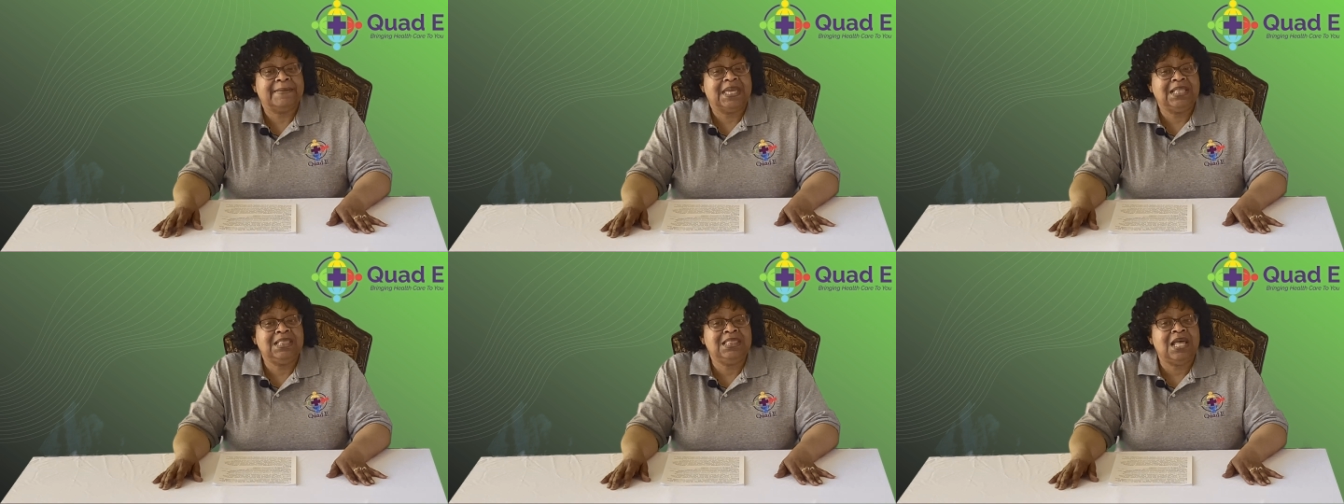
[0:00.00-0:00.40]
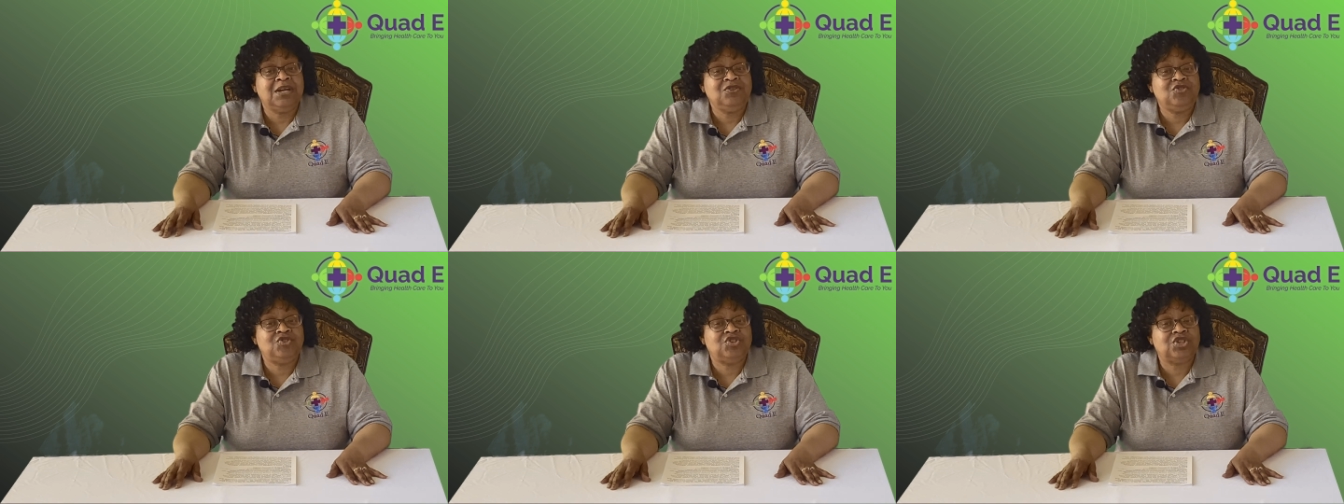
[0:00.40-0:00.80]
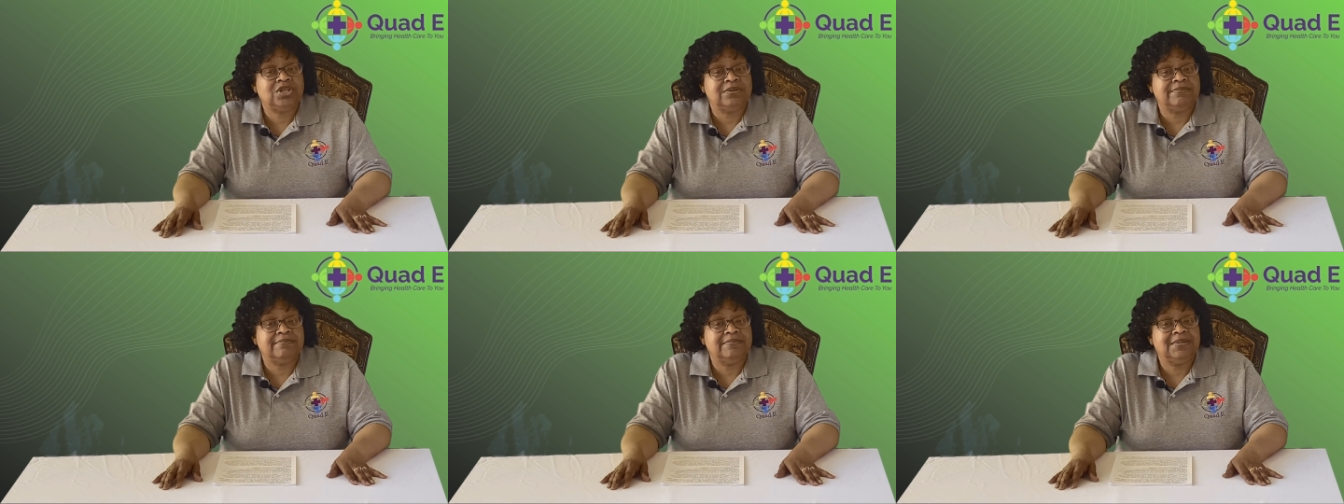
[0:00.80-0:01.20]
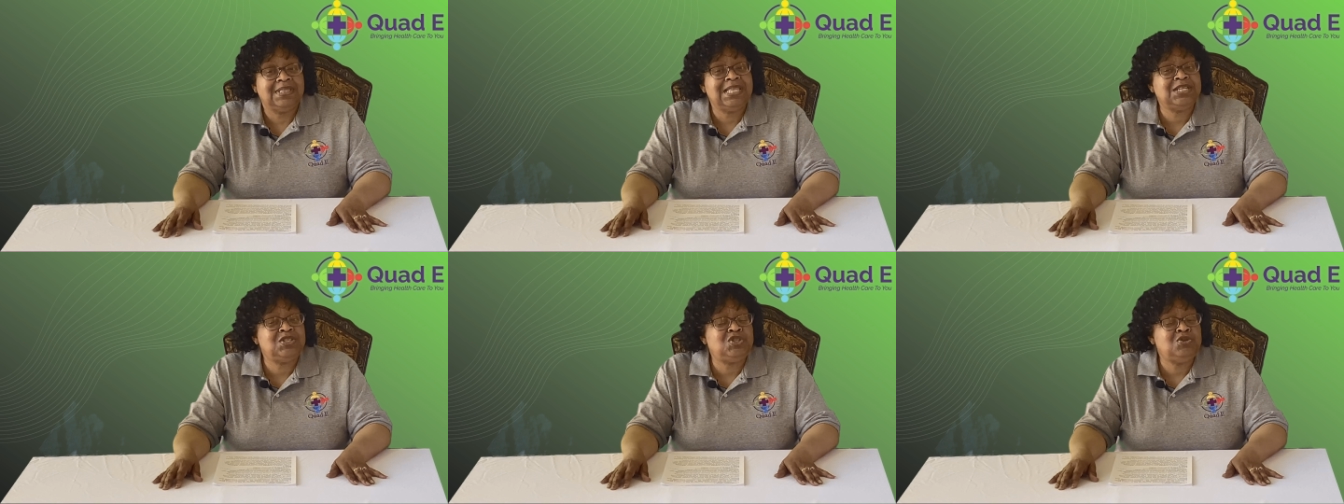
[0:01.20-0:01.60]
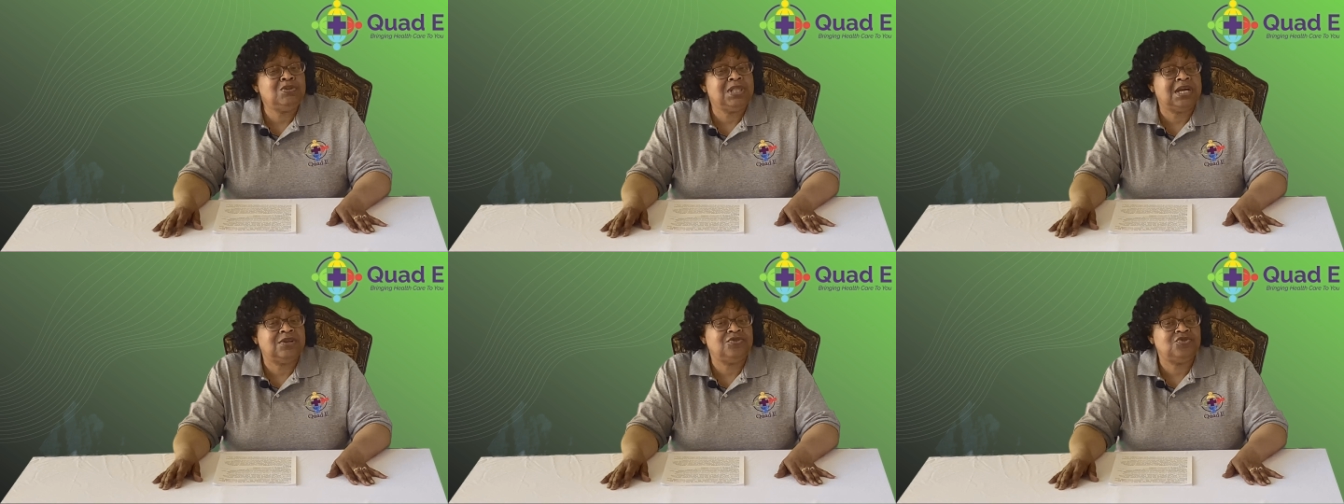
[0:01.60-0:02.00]
Lunch. Let's do
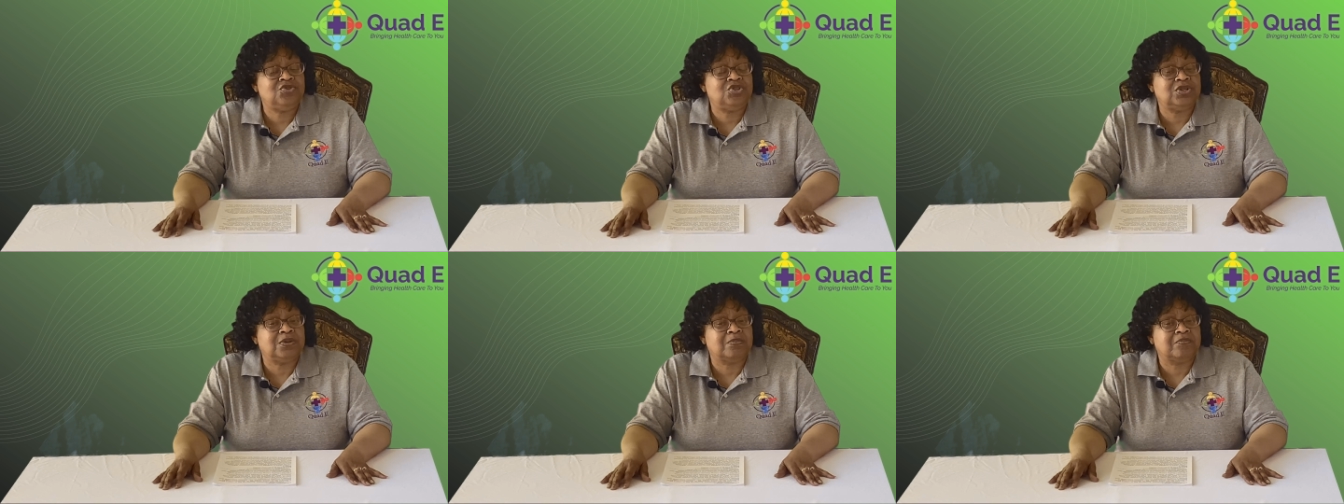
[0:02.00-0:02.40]
lunch.